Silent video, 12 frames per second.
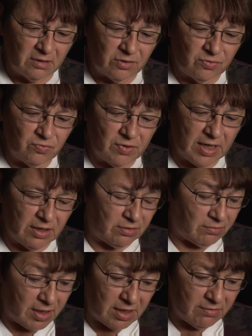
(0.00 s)
two great
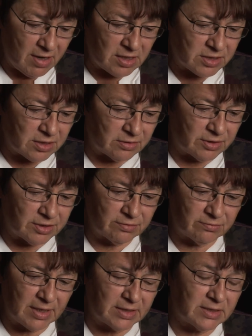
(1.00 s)
great grandchildren.
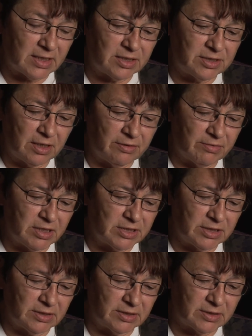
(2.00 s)
So that's eight
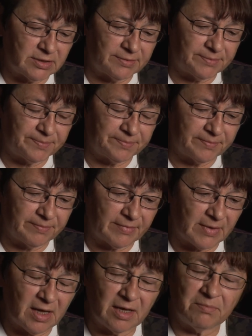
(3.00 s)
generations,
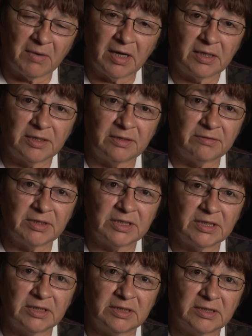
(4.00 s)
and my
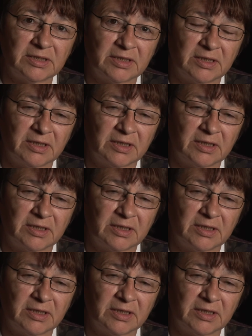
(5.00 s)
generation,